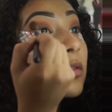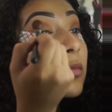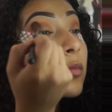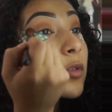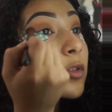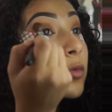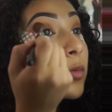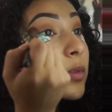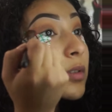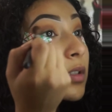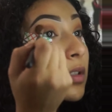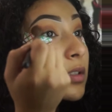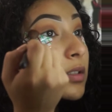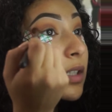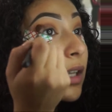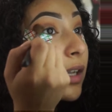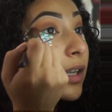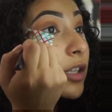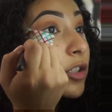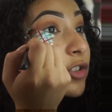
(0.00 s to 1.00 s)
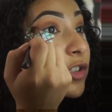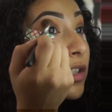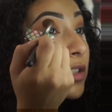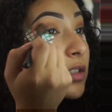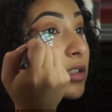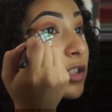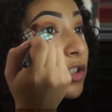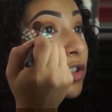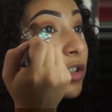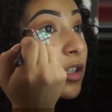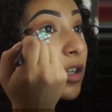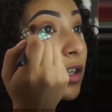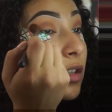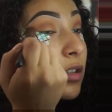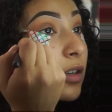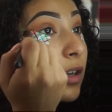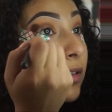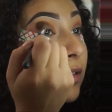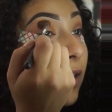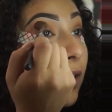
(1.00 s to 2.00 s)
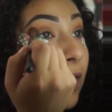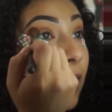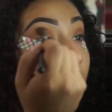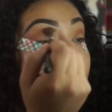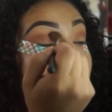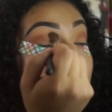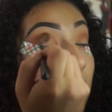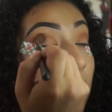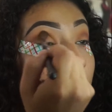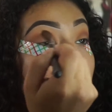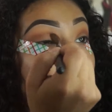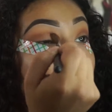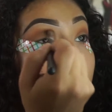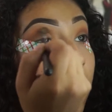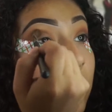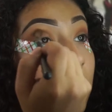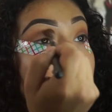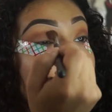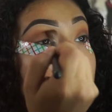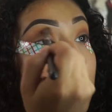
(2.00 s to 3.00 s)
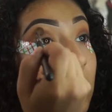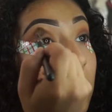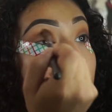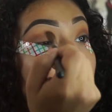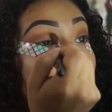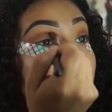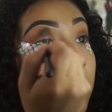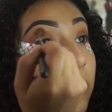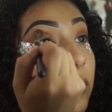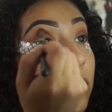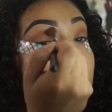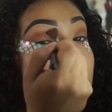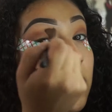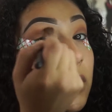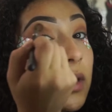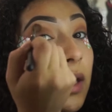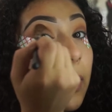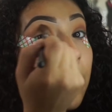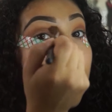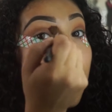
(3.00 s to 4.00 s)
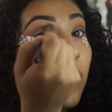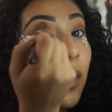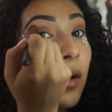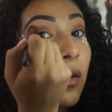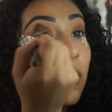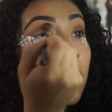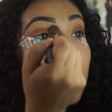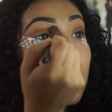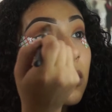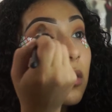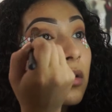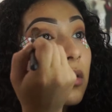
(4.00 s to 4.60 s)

which was the second transition color and that color that I just applied, which was that brown,